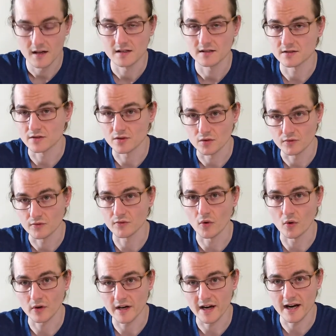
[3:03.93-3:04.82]
So
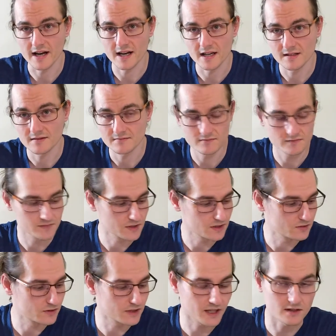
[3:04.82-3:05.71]
4K,
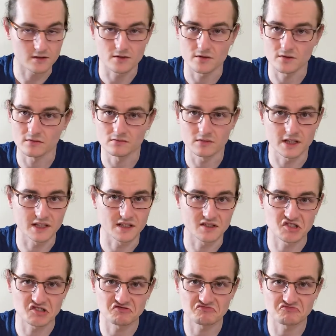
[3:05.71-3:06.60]
you can do
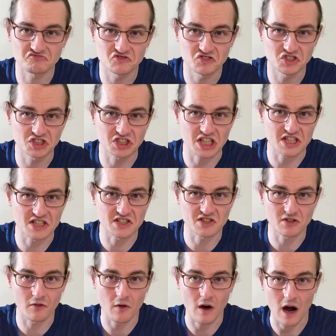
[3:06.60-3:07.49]
like
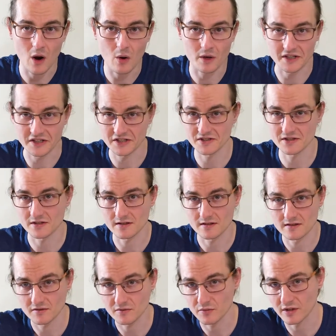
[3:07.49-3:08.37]
tens of hours
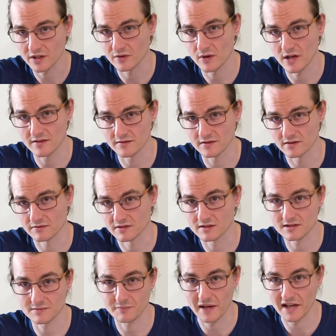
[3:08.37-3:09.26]
when you have the
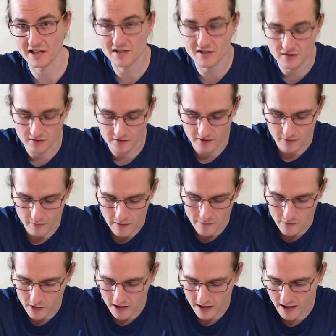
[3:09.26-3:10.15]
space on your
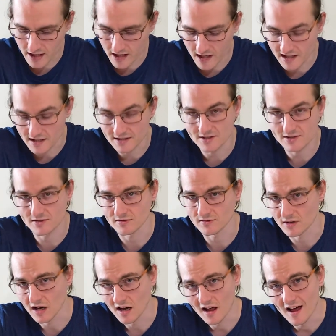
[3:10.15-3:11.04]
memory card.
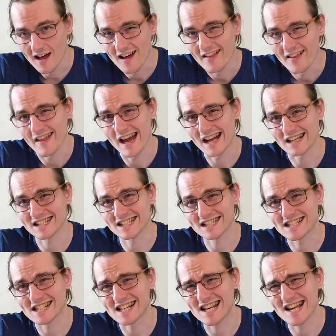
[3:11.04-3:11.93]
So
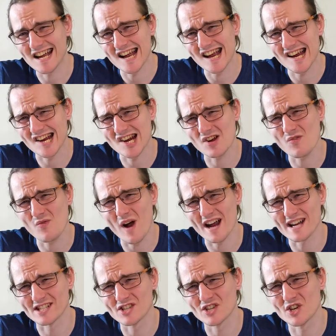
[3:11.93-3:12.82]
that's
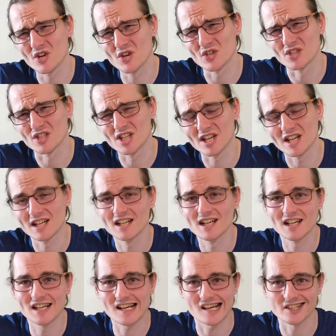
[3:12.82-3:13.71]
quite good
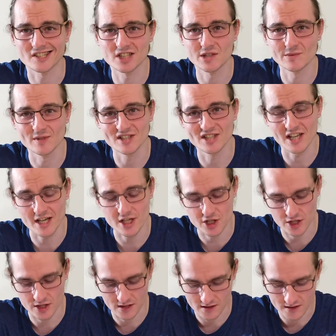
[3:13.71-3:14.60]

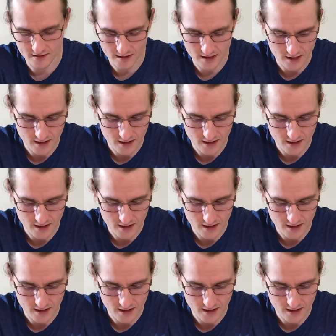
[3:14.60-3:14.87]
customization.